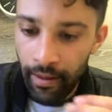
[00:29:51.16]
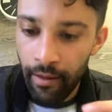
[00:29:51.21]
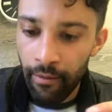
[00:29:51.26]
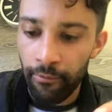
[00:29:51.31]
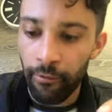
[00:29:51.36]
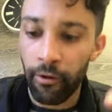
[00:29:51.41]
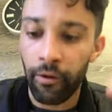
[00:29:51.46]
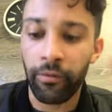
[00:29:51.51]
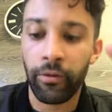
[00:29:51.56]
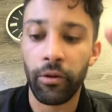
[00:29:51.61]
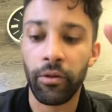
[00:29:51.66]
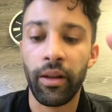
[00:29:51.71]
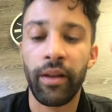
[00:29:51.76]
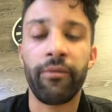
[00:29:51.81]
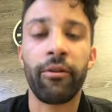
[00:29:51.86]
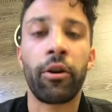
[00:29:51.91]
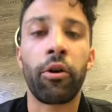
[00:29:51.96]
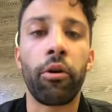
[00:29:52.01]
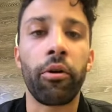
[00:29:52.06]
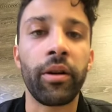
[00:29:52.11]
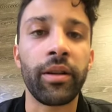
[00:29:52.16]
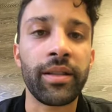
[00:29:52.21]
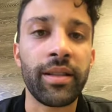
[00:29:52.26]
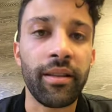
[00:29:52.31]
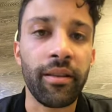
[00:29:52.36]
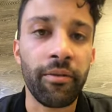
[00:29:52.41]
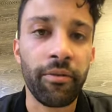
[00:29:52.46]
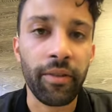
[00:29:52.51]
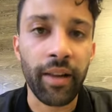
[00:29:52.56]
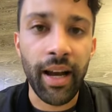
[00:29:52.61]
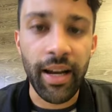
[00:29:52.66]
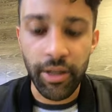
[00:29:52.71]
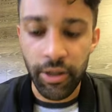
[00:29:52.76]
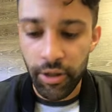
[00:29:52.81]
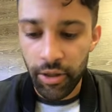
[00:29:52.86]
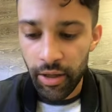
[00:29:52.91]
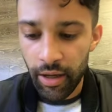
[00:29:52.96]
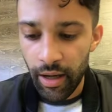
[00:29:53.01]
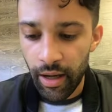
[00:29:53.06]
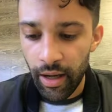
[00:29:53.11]
For if you live according to the
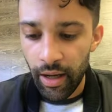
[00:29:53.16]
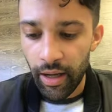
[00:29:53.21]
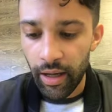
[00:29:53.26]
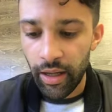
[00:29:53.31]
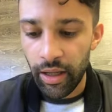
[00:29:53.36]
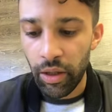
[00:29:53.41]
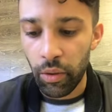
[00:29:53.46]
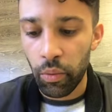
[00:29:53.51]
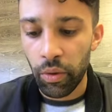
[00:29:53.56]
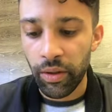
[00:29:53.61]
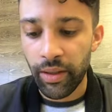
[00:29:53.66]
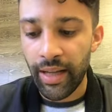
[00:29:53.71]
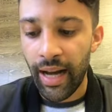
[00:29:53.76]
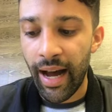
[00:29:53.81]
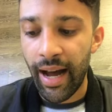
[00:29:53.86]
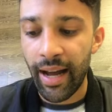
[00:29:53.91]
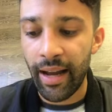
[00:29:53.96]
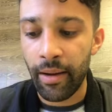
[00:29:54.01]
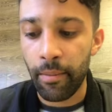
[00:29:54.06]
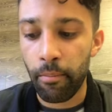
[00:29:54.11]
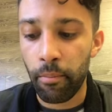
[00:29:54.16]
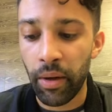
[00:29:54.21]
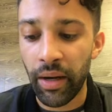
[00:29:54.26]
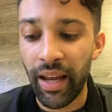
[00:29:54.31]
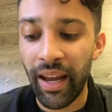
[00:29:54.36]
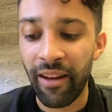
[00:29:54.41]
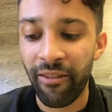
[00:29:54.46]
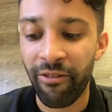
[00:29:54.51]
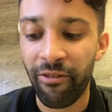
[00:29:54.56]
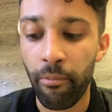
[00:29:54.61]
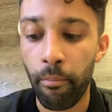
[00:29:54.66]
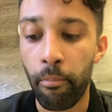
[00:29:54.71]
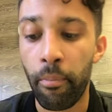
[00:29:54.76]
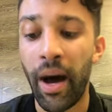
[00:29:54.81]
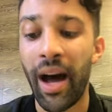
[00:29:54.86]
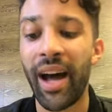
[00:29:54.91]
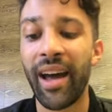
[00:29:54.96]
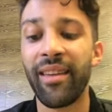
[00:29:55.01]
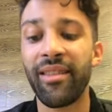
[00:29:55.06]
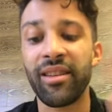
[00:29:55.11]
flesh, you will die, but if
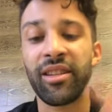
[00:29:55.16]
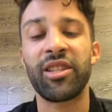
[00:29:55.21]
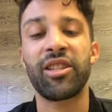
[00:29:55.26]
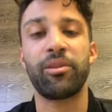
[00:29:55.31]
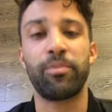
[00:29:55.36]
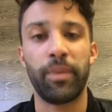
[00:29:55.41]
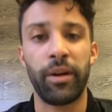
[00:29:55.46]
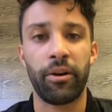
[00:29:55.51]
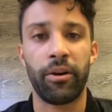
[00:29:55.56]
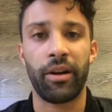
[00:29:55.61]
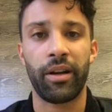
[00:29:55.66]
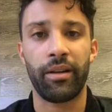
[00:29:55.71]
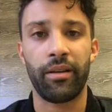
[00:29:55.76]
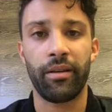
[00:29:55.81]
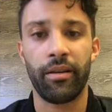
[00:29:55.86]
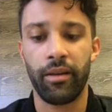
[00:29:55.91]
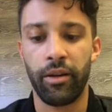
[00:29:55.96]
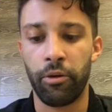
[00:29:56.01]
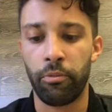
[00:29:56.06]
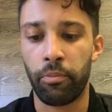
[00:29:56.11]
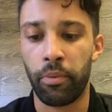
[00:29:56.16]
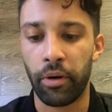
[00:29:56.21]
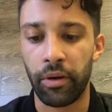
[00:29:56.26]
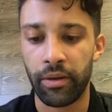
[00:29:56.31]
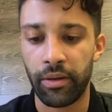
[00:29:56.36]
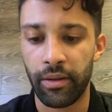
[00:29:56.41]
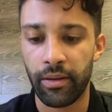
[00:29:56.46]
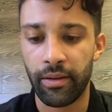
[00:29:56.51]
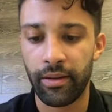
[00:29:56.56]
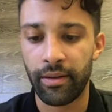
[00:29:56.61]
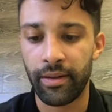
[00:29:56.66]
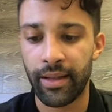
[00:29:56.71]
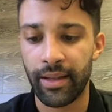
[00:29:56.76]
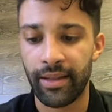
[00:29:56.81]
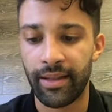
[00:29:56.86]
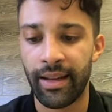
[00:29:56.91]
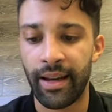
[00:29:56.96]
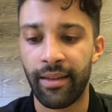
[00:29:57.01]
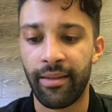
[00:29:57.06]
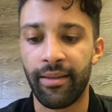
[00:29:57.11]
by the Spirit you put to
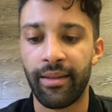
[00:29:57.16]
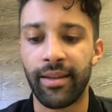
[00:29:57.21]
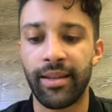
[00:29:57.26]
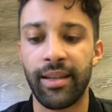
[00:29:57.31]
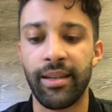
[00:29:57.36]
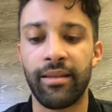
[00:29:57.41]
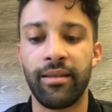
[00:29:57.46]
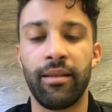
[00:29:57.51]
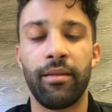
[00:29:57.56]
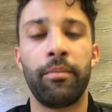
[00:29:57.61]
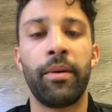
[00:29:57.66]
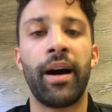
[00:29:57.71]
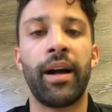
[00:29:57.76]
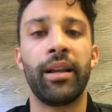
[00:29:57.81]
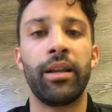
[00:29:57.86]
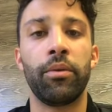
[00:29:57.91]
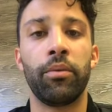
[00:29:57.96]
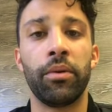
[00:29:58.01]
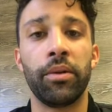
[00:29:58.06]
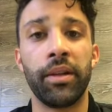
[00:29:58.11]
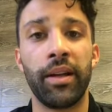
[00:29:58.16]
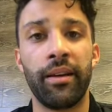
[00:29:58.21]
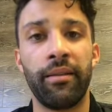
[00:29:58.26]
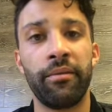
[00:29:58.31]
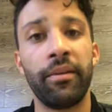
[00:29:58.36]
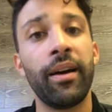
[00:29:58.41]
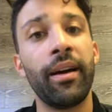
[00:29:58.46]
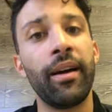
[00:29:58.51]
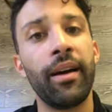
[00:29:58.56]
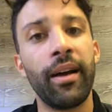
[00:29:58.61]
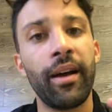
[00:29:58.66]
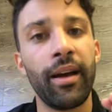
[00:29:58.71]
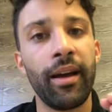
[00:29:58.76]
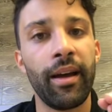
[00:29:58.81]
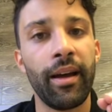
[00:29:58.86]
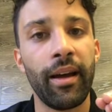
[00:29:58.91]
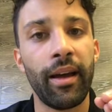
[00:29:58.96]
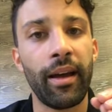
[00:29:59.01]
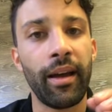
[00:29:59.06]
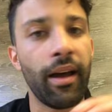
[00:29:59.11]
death the deeds of the body, you will live.
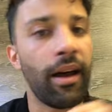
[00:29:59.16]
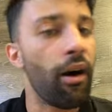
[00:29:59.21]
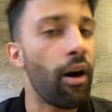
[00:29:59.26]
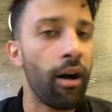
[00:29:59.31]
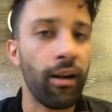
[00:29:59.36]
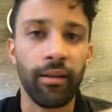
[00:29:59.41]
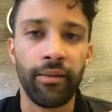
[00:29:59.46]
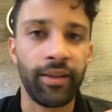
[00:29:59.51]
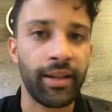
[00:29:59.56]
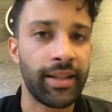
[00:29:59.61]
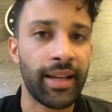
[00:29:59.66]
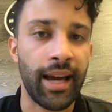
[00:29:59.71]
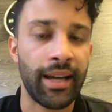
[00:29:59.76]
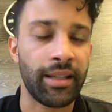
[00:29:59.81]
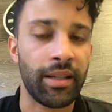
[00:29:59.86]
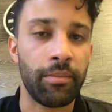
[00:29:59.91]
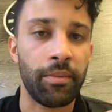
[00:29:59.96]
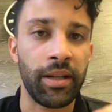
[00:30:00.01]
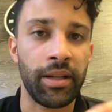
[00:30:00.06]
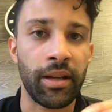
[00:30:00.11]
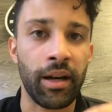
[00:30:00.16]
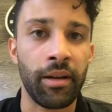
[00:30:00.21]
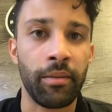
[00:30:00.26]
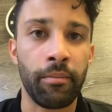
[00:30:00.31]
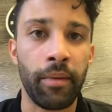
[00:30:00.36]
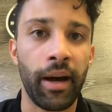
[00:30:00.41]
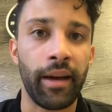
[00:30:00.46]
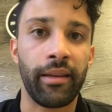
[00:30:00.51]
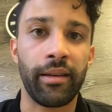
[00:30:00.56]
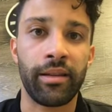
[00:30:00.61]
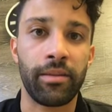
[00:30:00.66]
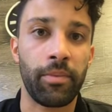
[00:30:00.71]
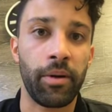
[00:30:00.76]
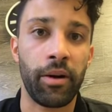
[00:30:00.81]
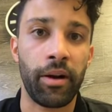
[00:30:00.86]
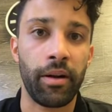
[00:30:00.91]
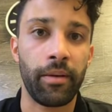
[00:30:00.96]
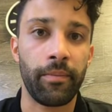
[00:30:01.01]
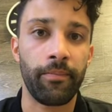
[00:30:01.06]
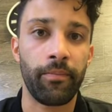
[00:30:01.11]
All of this has to be done by the
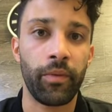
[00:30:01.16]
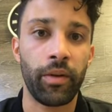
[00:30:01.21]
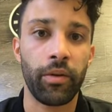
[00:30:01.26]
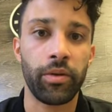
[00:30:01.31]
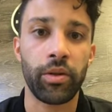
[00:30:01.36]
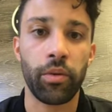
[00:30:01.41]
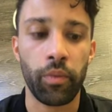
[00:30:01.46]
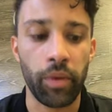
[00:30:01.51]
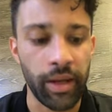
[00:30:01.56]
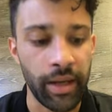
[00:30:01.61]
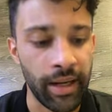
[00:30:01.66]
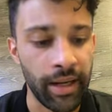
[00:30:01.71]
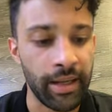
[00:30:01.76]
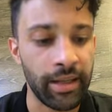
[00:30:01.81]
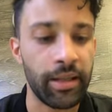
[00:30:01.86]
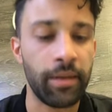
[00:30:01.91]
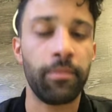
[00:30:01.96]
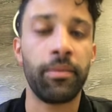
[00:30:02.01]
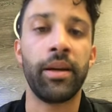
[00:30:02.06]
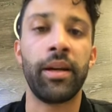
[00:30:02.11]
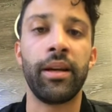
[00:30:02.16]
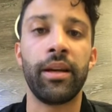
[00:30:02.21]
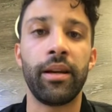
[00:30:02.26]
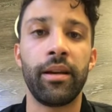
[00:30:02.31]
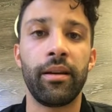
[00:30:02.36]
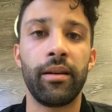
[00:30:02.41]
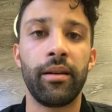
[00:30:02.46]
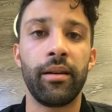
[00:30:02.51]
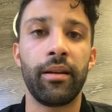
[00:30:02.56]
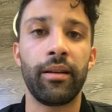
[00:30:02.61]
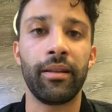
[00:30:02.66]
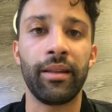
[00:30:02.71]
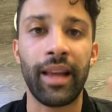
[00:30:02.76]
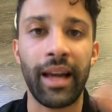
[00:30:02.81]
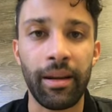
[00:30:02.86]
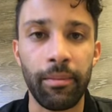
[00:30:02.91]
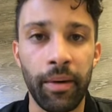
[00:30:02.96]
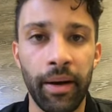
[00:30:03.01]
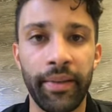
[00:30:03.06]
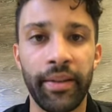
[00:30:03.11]
Spirit. So we need to be
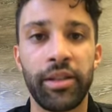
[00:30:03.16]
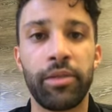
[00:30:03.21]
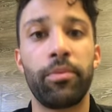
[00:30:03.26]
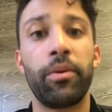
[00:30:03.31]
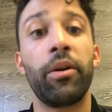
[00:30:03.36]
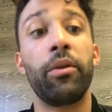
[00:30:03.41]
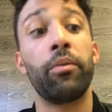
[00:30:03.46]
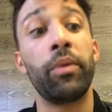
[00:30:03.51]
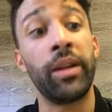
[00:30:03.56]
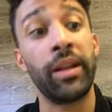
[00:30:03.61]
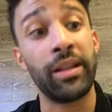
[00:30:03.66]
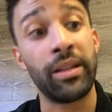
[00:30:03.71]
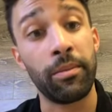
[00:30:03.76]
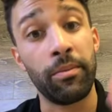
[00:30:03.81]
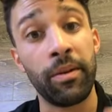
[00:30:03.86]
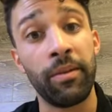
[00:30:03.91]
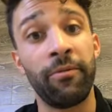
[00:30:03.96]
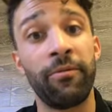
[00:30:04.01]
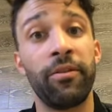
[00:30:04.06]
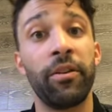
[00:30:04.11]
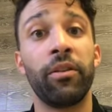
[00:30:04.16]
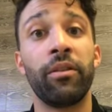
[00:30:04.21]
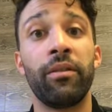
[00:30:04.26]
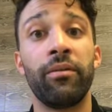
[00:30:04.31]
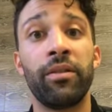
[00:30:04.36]
led by the Spirit. We need to be filled